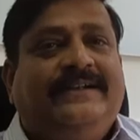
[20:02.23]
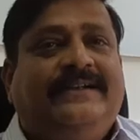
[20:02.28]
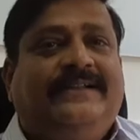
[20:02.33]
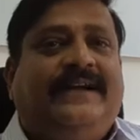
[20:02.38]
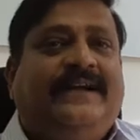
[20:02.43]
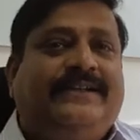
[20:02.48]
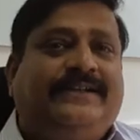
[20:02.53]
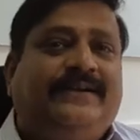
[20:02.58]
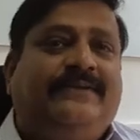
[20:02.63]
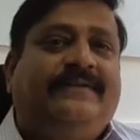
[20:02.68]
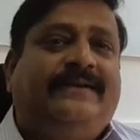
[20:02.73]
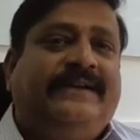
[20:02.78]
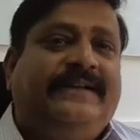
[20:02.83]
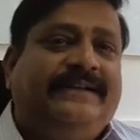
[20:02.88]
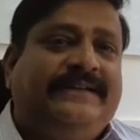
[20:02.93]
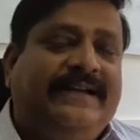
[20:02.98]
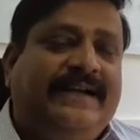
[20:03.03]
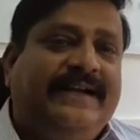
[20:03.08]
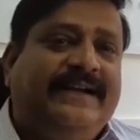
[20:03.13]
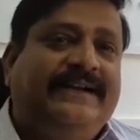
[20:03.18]
So that's how
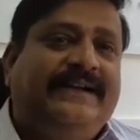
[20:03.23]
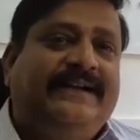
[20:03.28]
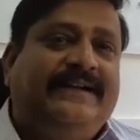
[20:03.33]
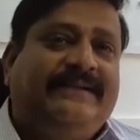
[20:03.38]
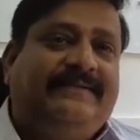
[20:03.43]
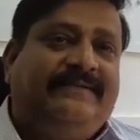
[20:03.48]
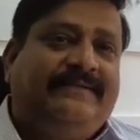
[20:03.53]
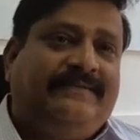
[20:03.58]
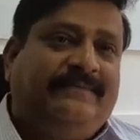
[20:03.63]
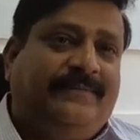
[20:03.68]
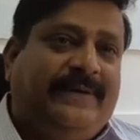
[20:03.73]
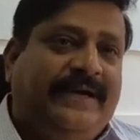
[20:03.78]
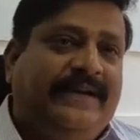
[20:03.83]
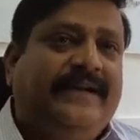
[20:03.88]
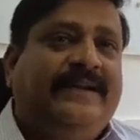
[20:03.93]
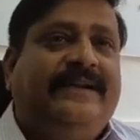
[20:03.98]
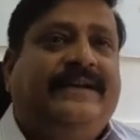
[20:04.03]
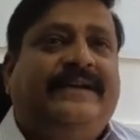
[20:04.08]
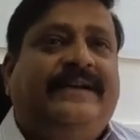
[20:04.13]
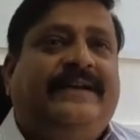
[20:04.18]
designed by
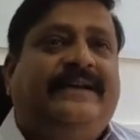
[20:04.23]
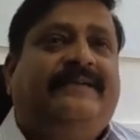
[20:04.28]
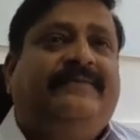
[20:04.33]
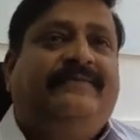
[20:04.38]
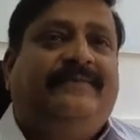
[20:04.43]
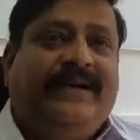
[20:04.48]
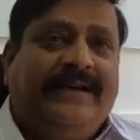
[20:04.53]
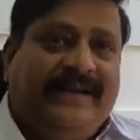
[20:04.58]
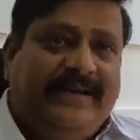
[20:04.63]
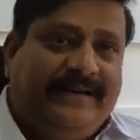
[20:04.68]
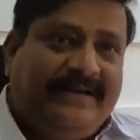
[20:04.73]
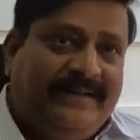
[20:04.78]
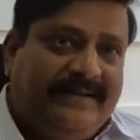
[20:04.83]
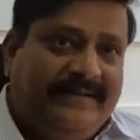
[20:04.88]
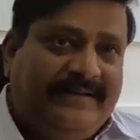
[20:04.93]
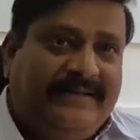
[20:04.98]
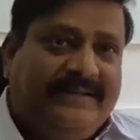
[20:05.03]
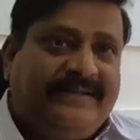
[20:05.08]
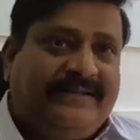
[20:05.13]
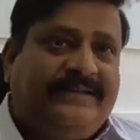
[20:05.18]
India when
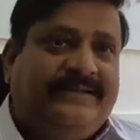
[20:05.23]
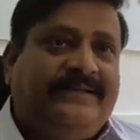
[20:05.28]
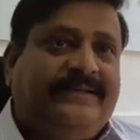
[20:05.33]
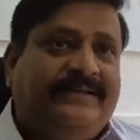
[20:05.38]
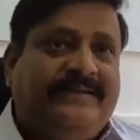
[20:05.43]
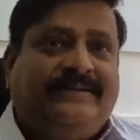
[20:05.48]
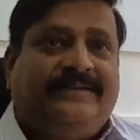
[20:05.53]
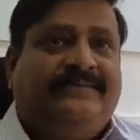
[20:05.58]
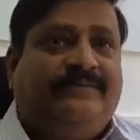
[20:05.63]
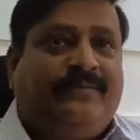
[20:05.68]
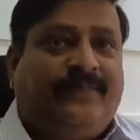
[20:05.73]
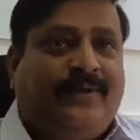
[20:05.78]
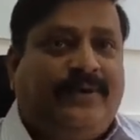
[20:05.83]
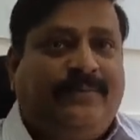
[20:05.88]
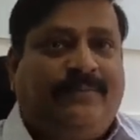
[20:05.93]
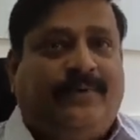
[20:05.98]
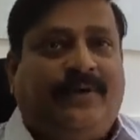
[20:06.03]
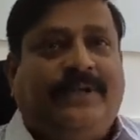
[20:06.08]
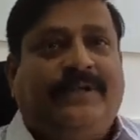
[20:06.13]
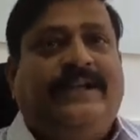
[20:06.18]
this
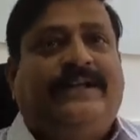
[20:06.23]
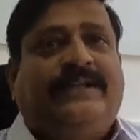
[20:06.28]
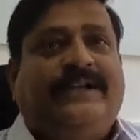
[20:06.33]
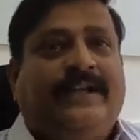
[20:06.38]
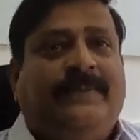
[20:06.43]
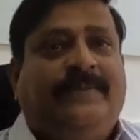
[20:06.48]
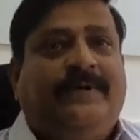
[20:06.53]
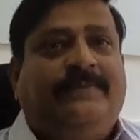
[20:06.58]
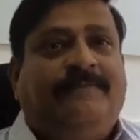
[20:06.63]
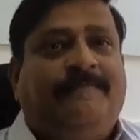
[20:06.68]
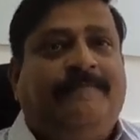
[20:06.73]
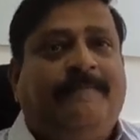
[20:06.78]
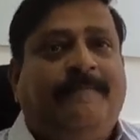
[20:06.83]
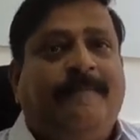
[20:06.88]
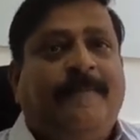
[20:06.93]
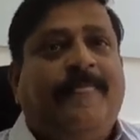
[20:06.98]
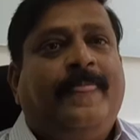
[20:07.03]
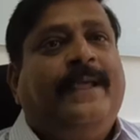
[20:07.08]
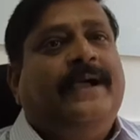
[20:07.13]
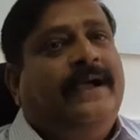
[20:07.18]
project came up,
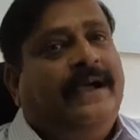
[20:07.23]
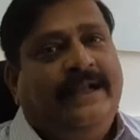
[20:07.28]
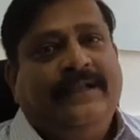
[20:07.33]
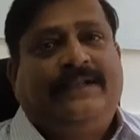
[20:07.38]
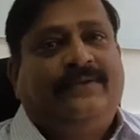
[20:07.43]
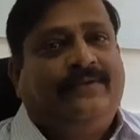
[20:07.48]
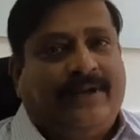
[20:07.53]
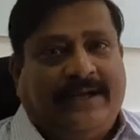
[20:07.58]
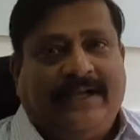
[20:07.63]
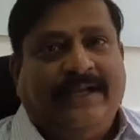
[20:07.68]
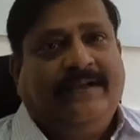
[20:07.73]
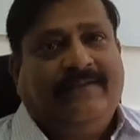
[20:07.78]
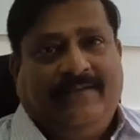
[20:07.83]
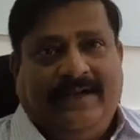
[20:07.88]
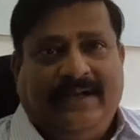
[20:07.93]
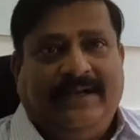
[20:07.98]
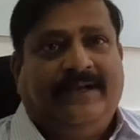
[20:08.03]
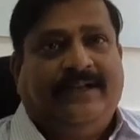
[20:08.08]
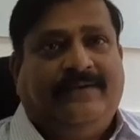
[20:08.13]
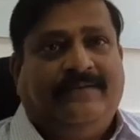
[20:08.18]
and it's working
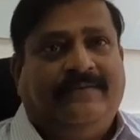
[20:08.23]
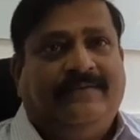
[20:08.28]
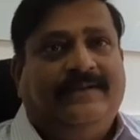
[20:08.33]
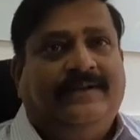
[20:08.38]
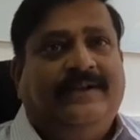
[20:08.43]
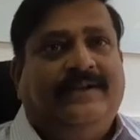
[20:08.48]
well now.